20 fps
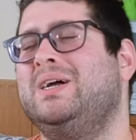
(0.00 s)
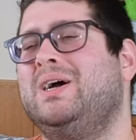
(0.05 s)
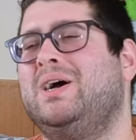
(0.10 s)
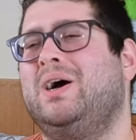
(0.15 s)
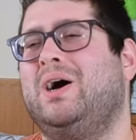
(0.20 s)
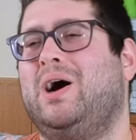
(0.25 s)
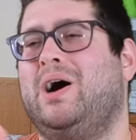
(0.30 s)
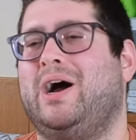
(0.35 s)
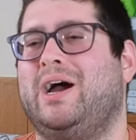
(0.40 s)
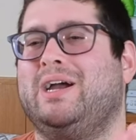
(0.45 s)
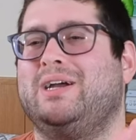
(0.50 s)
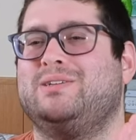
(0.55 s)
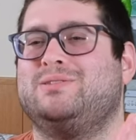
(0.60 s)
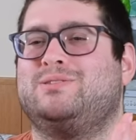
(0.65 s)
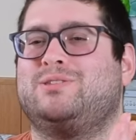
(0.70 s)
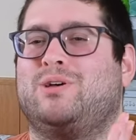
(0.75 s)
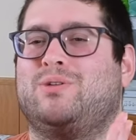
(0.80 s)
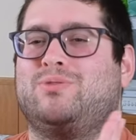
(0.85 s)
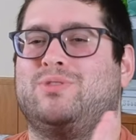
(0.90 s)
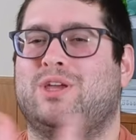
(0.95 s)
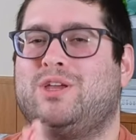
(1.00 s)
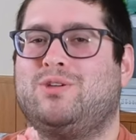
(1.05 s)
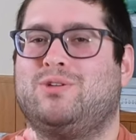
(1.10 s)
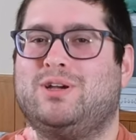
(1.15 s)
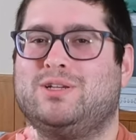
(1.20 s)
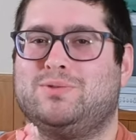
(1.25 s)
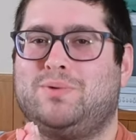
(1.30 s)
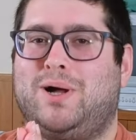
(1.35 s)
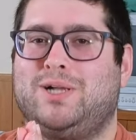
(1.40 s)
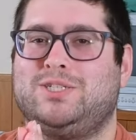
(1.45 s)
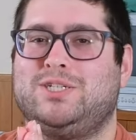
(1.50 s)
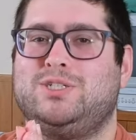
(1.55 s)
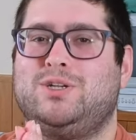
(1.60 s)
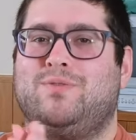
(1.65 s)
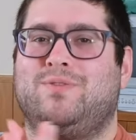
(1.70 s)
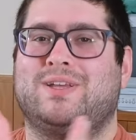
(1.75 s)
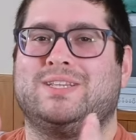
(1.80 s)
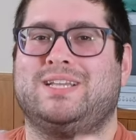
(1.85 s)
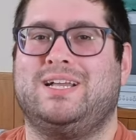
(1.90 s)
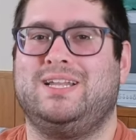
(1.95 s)
All right, so thank you guys for watching. Don't
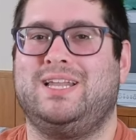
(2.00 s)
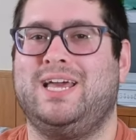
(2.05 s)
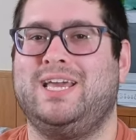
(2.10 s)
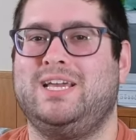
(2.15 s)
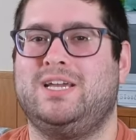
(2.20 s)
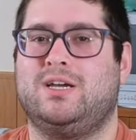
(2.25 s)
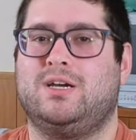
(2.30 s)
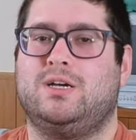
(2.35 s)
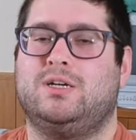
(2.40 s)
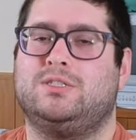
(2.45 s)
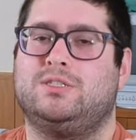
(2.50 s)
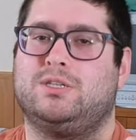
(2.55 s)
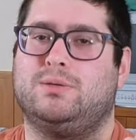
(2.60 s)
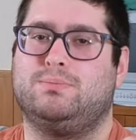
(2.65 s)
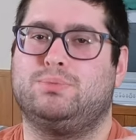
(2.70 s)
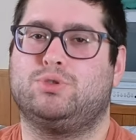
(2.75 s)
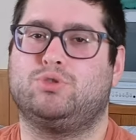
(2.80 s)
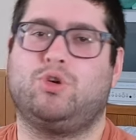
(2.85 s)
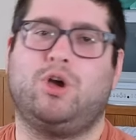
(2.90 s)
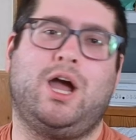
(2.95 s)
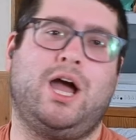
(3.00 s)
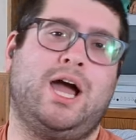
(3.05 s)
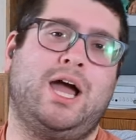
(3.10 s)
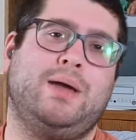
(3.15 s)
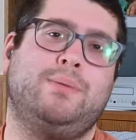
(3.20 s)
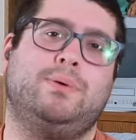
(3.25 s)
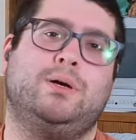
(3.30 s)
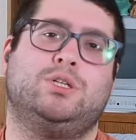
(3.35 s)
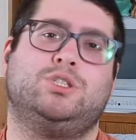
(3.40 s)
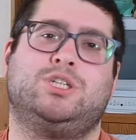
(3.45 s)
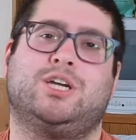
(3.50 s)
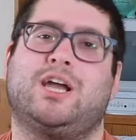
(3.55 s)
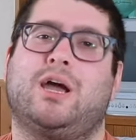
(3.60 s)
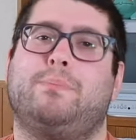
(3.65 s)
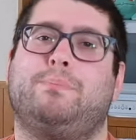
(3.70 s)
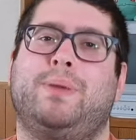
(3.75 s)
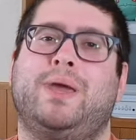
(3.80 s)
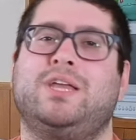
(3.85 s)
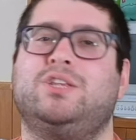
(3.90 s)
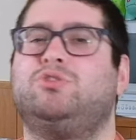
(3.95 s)
forget to like, subscribe, check out
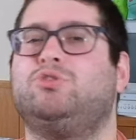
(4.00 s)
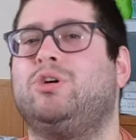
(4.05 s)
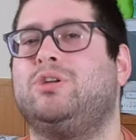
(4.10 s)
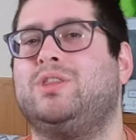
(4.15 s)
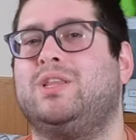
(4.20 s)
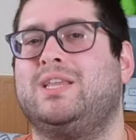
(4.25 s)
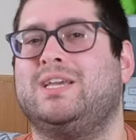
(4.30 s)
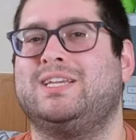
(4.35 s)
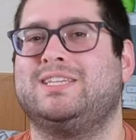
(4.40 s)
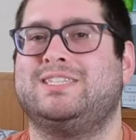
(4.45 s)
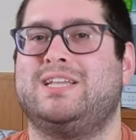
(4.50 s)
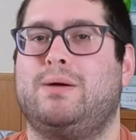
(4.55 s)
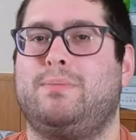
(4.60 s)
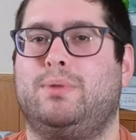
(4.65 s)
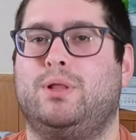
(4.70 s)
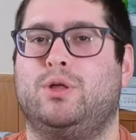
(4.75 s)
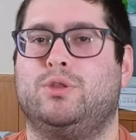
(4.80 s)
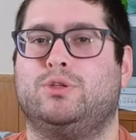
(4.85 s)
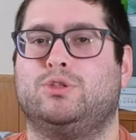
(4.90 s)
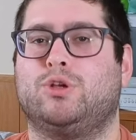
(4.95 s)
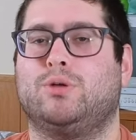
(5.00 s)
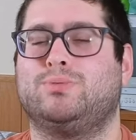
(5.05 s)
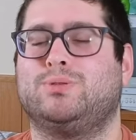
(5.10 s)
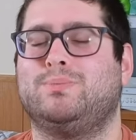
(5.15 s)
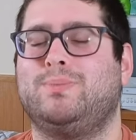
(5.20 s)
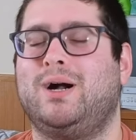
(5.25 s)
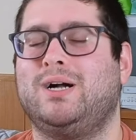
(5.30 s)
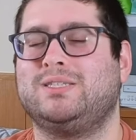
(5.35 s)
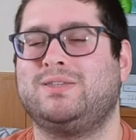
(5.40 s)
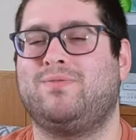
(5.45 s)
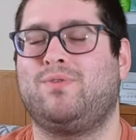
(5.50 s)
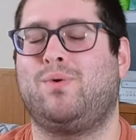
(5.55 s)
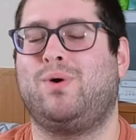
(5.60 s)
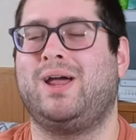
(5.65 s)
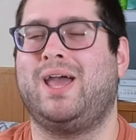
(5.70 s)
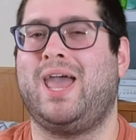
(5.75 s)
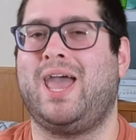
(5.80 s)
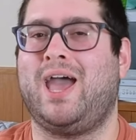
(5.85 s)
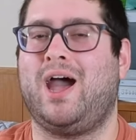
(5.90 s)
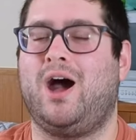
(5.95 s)
Patreon. The link is down below in the description box if you want
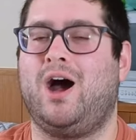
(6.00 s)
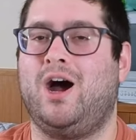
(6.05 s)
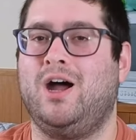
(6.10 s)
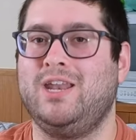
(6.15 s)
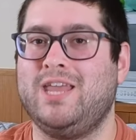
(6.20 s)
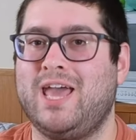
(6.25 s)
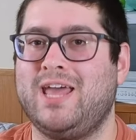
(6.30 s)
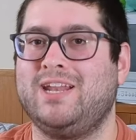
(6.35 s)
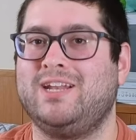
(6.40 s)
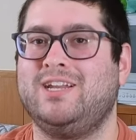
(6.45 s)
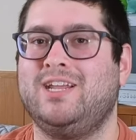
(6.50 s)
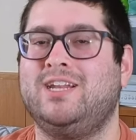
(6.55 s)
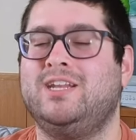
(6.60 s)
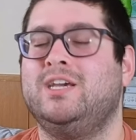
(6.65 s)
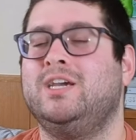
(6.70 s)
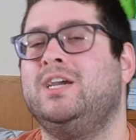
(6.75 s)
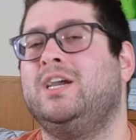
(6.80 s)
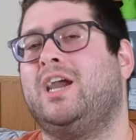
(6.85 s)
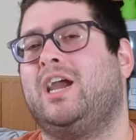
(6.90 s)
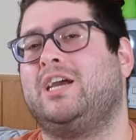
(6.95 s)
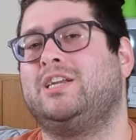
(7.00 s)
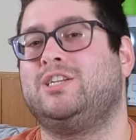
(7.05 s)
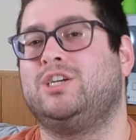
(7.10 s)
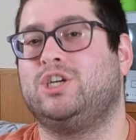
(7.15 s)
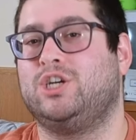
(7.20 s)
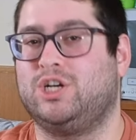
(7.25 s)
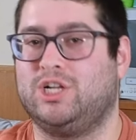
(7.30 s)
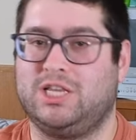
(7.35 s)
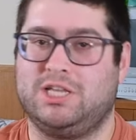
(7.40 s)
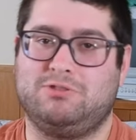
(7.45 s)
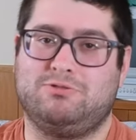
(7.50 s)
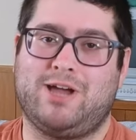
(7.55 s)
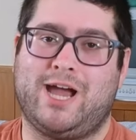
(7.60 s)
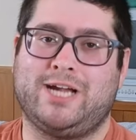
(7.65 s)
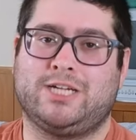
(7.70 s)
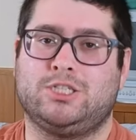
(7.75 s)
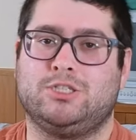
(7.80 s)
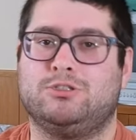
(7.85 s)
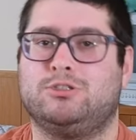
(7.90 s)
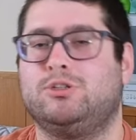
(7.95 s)
unedited and early
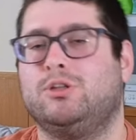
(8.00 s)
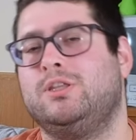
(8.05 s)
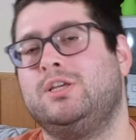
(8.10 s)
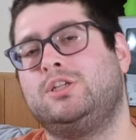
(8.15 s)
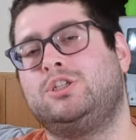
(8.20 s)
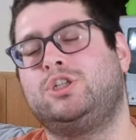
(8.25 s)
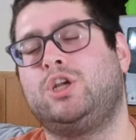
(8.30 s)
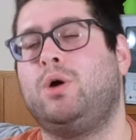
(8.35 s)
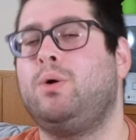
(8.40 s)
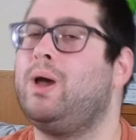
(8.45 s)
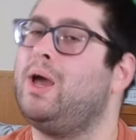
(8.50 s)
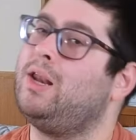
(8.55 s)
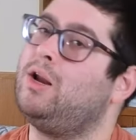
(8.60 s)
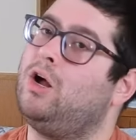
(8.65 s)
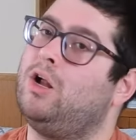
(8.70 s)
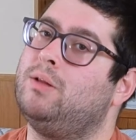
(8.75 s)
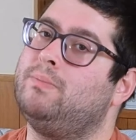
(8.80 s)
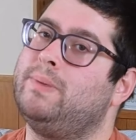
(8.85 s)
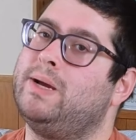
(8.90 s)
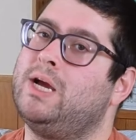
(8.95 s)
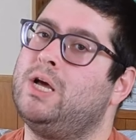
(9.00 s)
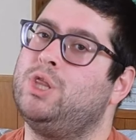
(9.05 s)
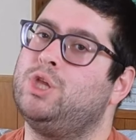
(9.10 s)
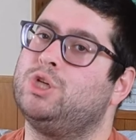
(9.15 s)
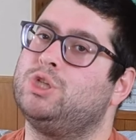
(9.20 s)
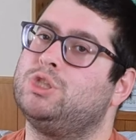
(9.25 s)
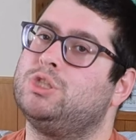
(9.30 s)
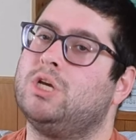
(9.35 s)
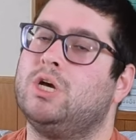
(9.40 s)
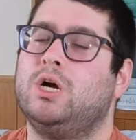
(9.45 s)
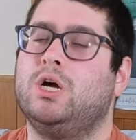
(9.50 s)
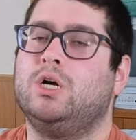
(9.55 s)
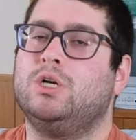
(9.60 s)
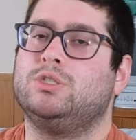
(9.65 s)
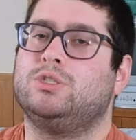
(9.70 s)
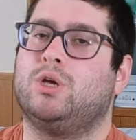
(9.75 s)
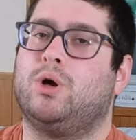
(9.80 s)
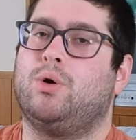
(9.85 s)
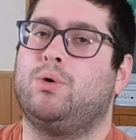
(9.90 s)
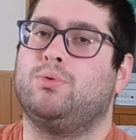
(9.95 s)
reactions to this show and all my others.
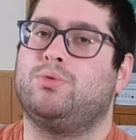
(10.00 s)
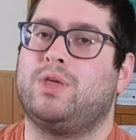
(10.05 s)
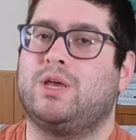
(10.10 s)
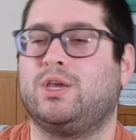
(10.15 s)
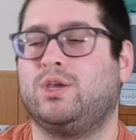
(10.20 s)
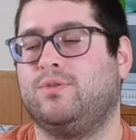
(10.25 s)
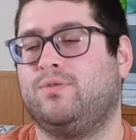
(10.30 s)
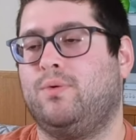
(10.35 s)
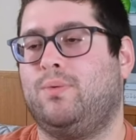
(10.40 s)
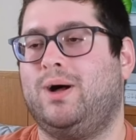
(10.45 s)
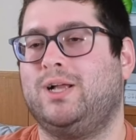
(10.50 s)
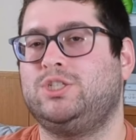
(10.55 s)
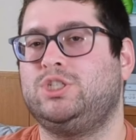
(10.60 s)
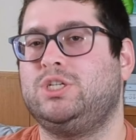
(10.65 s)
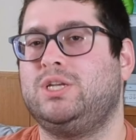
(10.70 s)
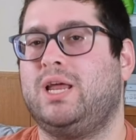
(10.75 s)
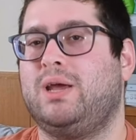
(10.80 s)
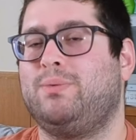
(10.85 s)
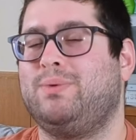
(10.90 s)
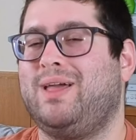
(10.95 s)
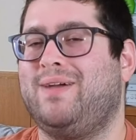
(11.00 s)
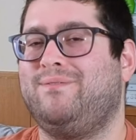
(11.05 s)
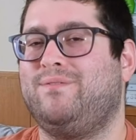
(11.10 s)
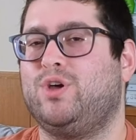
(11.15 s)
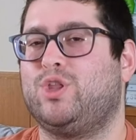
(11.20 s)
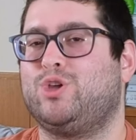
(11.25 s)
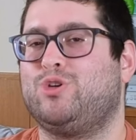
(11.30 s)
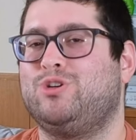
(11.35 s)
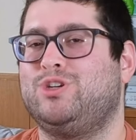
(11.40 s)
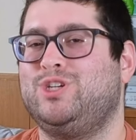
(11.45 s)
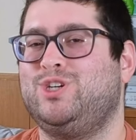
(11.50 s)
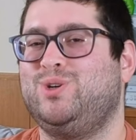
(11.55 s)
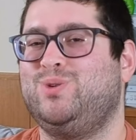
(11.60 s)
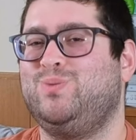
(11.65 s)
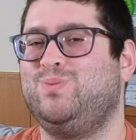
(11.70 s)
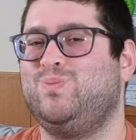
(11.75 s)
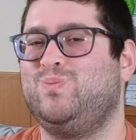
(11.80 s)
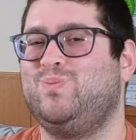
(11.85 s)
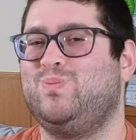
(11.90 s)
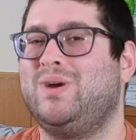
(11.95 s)
So thank you for watching, and without further ado,
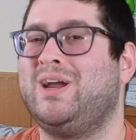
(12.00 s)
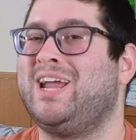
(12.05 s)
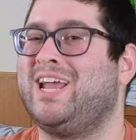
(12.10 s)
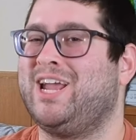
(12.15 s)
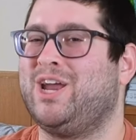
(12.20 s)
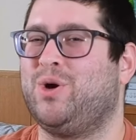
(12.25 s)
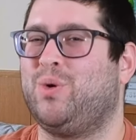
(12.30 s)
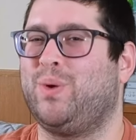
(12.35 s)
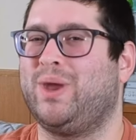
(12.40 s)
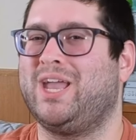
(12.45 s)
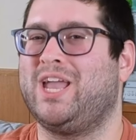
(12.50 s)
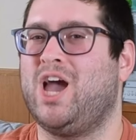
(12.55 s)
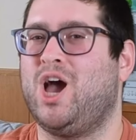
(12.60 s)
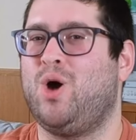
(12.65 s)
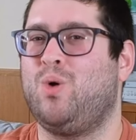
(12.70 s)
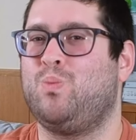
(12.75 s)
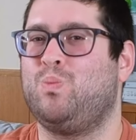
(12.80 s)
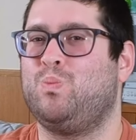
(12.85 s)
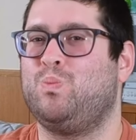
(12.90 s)
here we go.